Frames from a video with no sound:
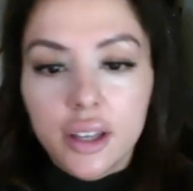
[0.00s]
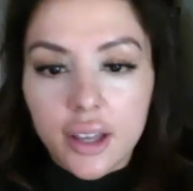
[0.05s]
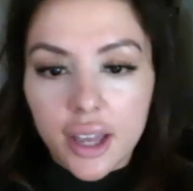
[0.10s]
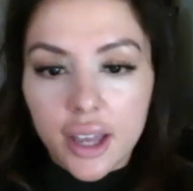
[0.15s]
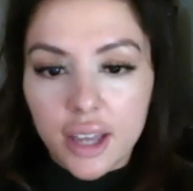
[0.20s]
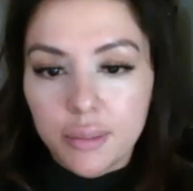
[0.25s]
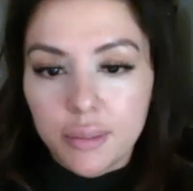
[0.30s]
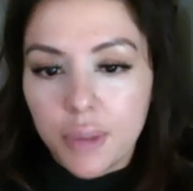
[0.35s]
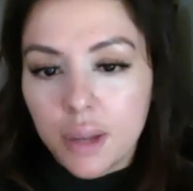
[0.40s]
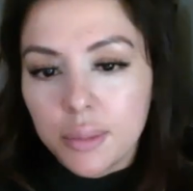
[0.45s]

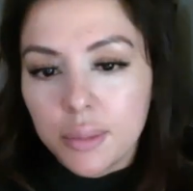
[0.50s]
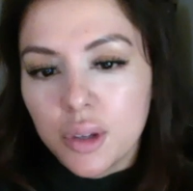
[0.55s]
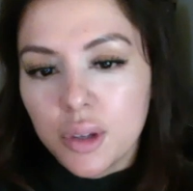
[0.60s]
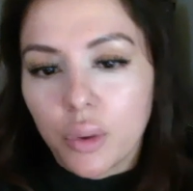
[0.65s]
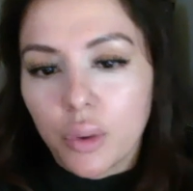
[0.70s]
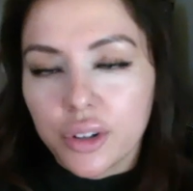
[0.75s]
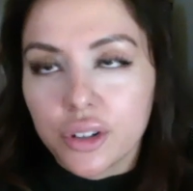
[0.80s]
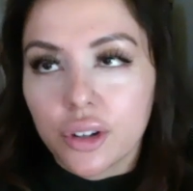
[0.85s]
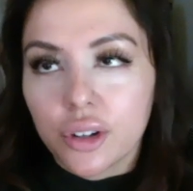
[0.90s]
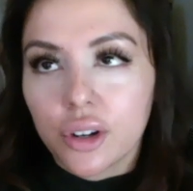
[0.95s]
It made me
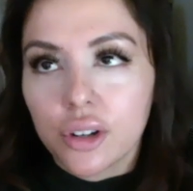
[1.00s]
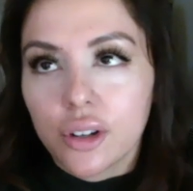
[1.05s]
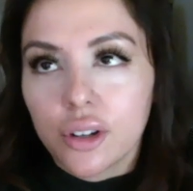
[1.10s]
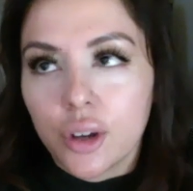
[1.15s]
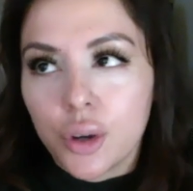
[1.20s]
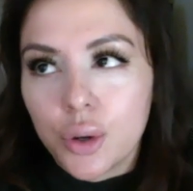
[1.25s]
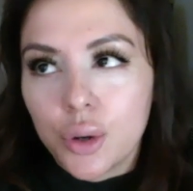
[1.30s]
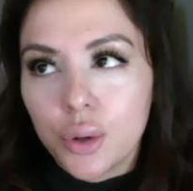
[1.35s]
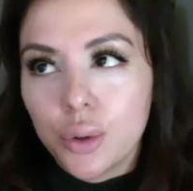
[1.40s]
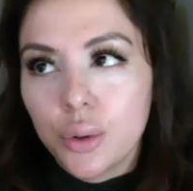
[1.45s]
wonder,
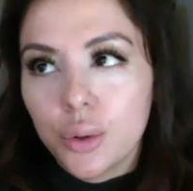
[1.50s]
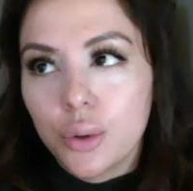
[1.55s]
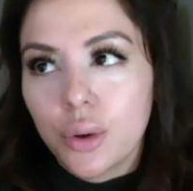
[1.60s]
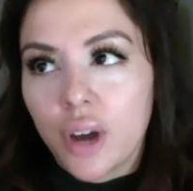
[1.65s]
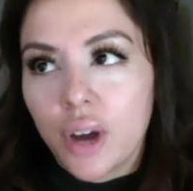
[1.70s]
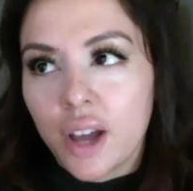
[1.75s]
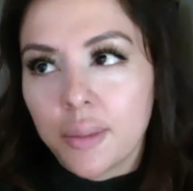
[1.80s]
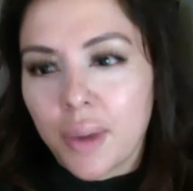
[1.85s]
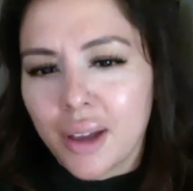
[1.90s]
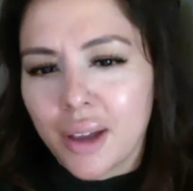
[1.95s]
who
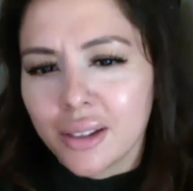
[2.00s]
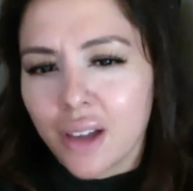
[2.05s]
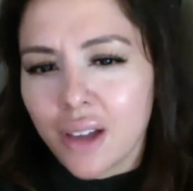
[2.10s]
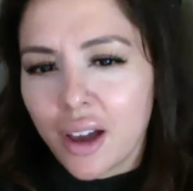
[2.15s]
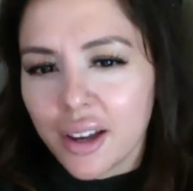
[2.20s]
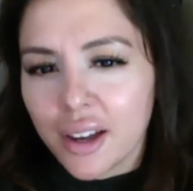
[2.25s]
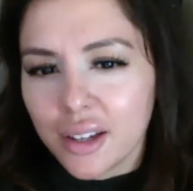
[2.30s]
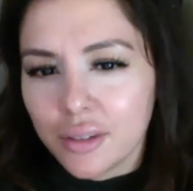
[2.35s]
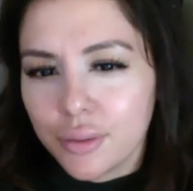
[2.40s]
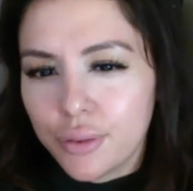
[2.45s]
am I
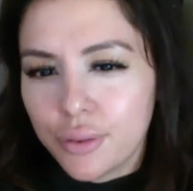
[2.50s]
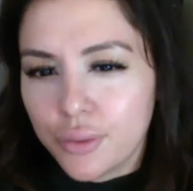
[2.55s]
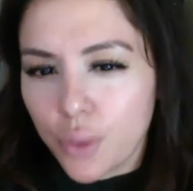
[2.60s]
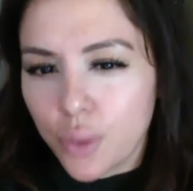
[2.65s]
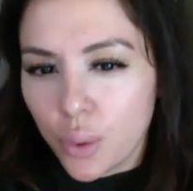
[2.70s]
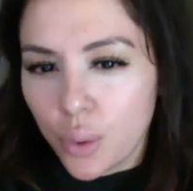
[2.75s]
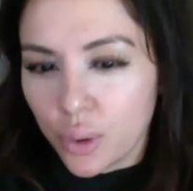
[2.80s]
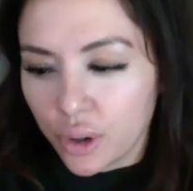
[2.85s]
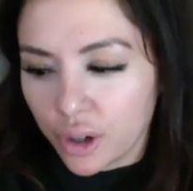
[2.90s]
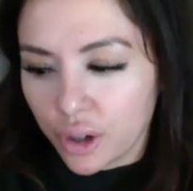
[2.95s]
lying
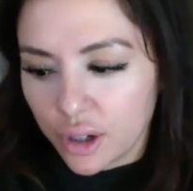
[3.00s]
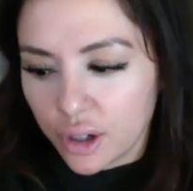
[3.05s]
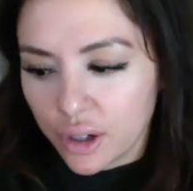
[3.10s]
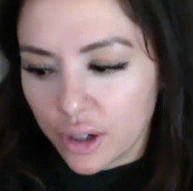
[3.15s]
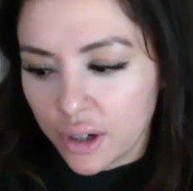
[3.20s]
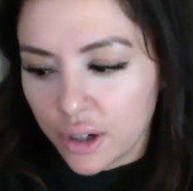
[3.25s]
for?